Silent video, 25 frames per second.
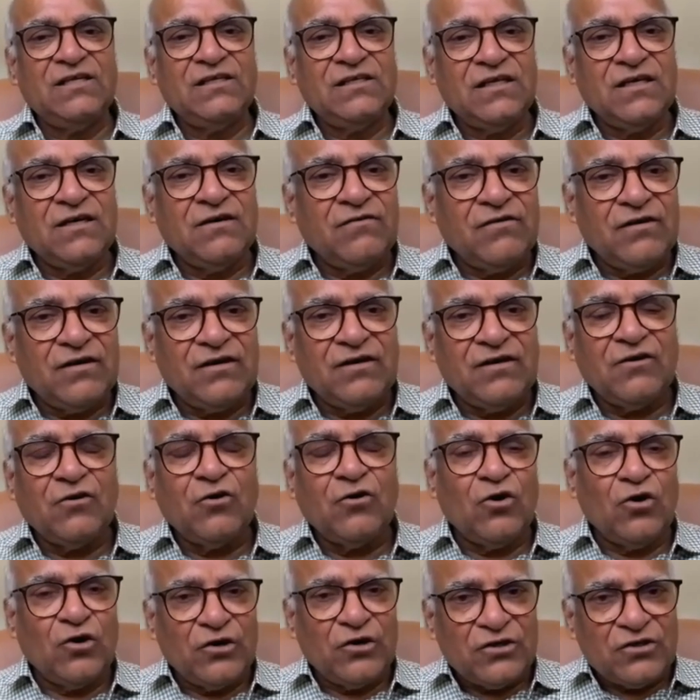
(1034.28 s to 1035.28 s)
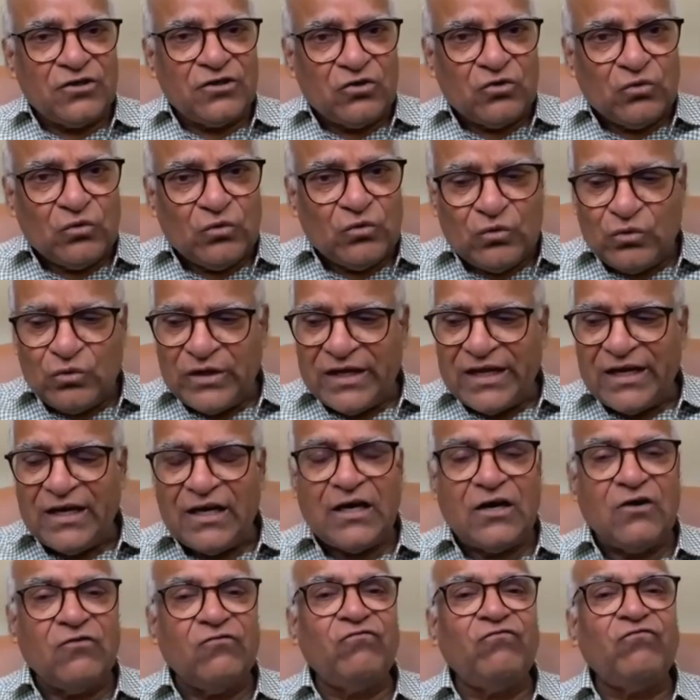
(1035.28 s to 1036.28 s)
or to
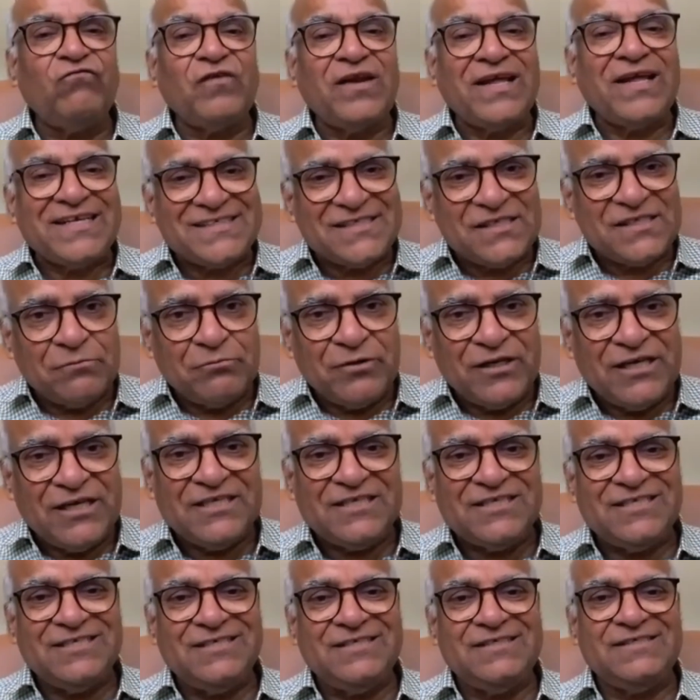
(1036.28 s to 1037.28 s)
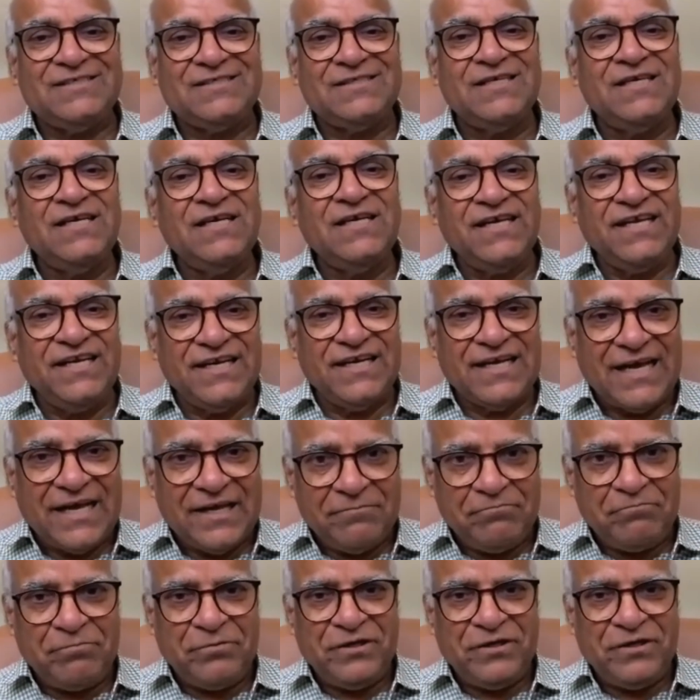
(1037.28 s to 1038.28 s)
allow flexibilities in
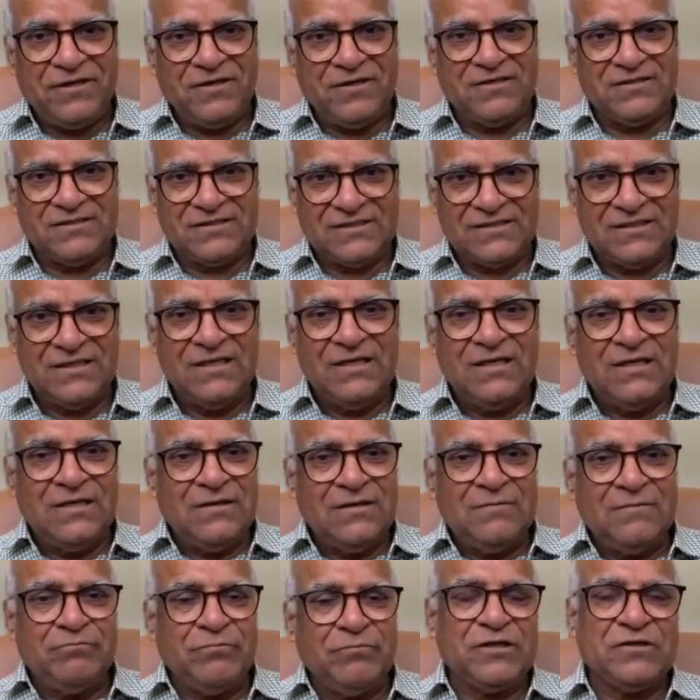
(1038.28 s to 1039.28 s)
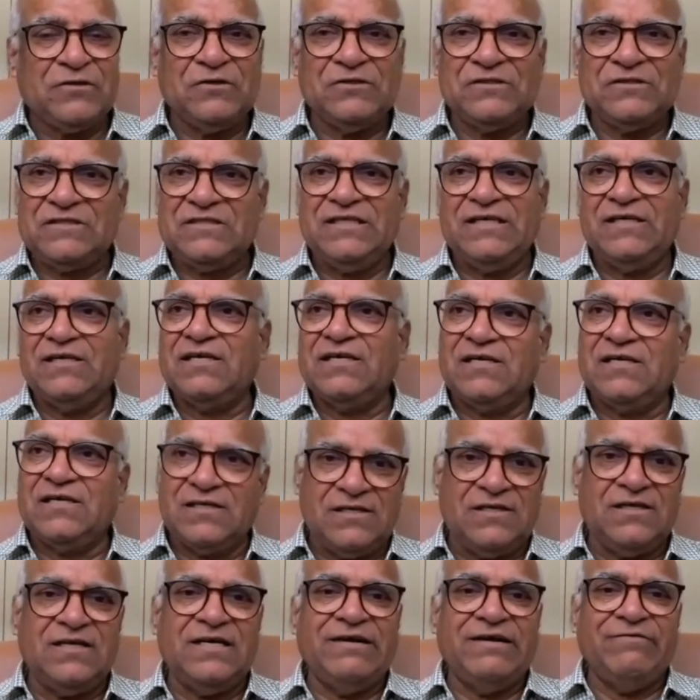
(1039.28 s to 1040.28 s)
IPRs, because there
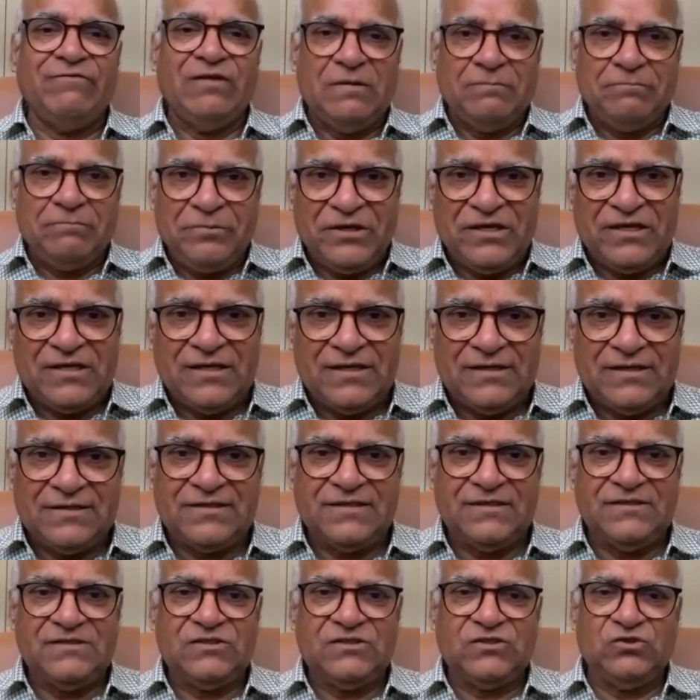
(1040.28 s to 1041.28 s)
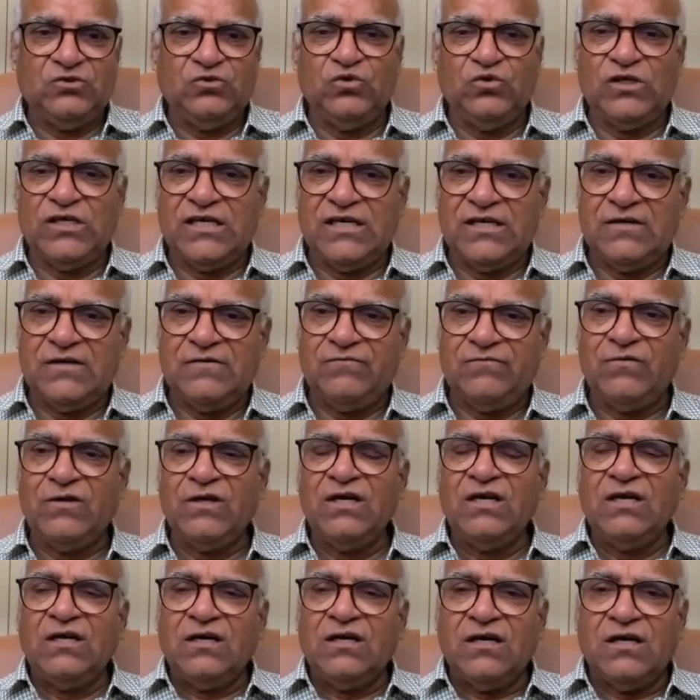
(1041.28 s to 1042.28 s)
are developing countries. You have
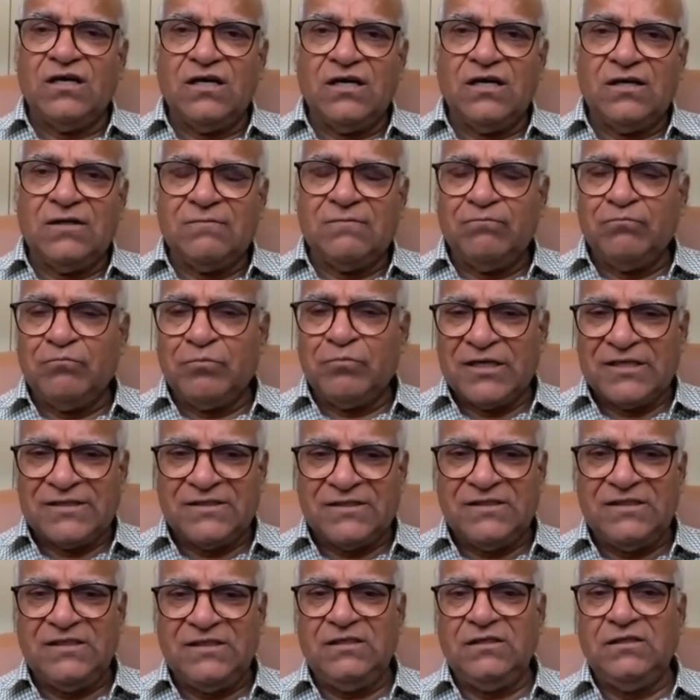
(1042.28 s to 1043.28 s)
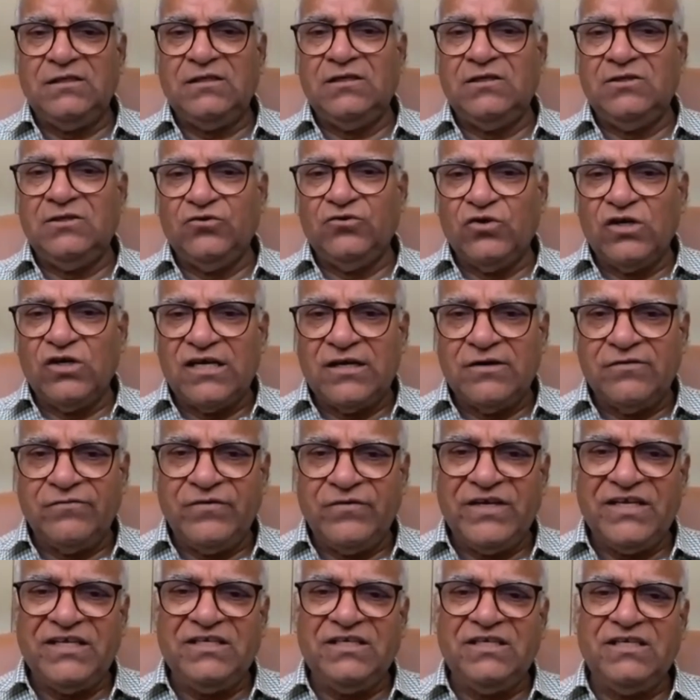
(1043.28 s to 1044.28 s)
Brazil, you have
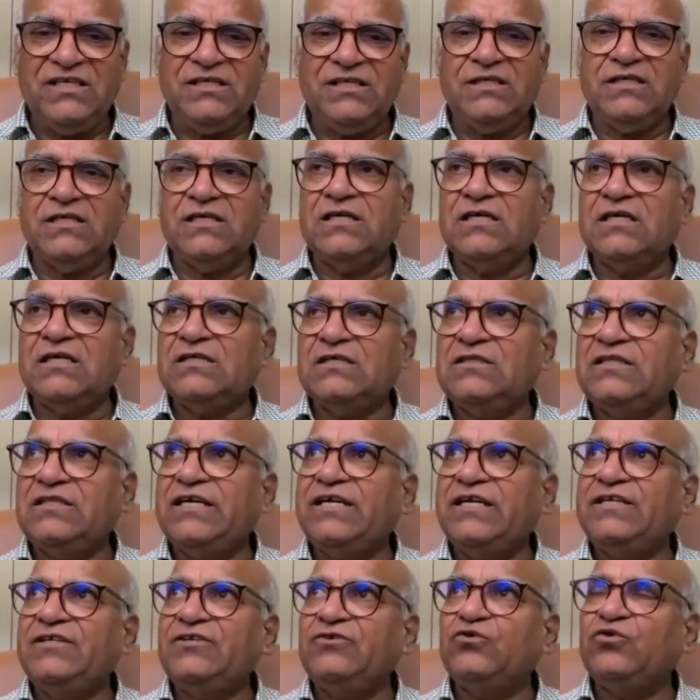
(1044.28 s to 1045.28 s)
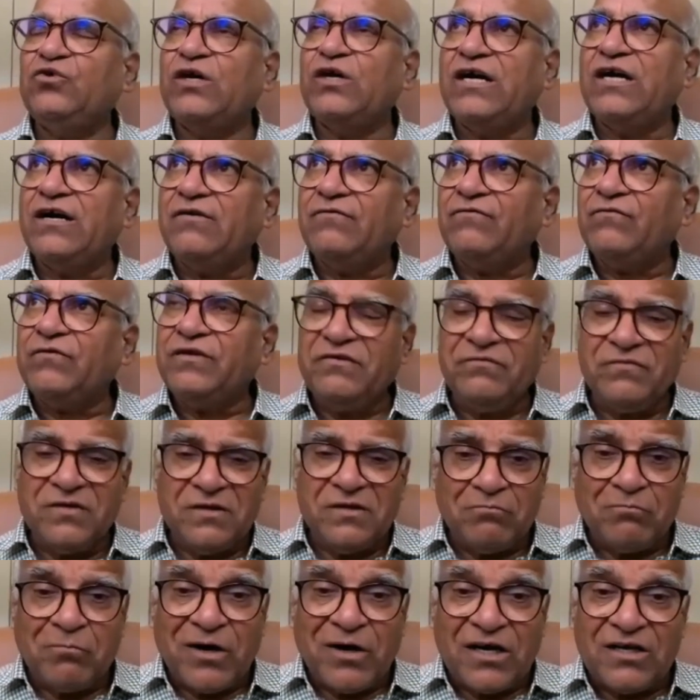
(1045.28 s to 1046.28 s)
India, then you have
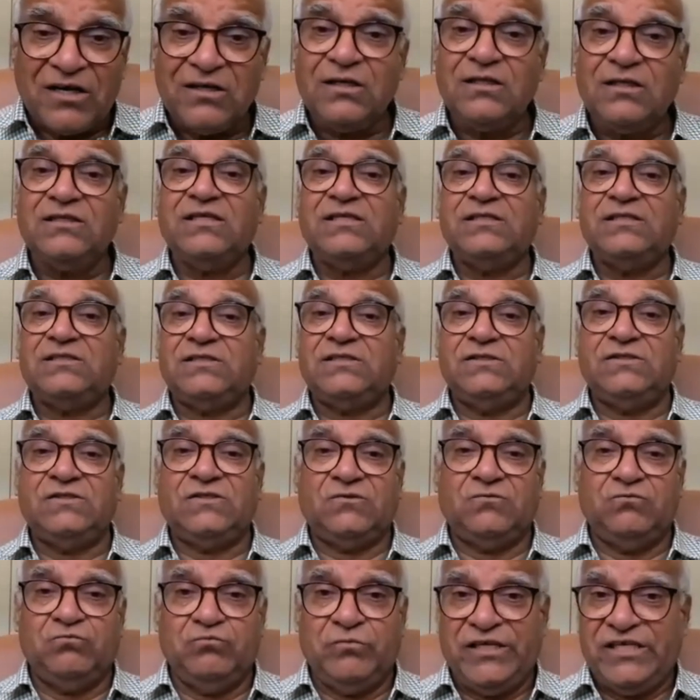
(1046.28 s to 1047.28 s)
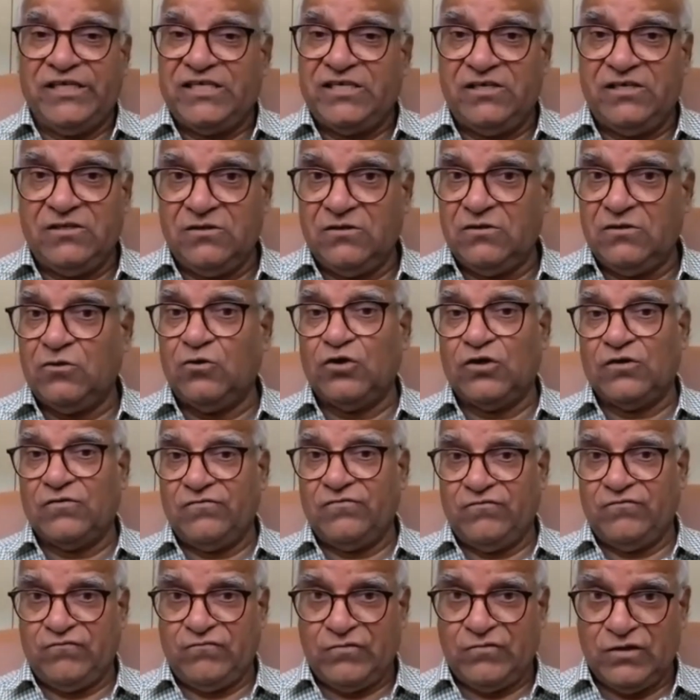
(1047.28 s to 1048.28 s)
even Bangladesh is making a lot
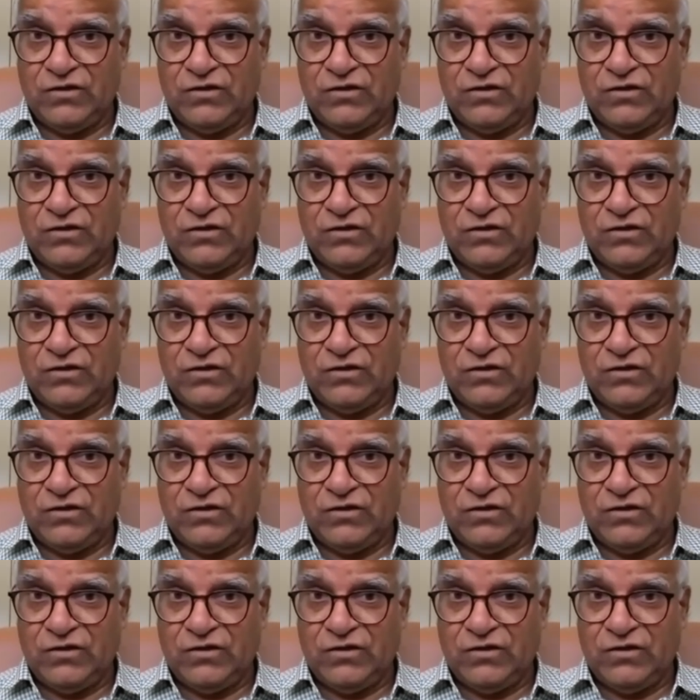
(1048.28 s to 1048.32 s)
of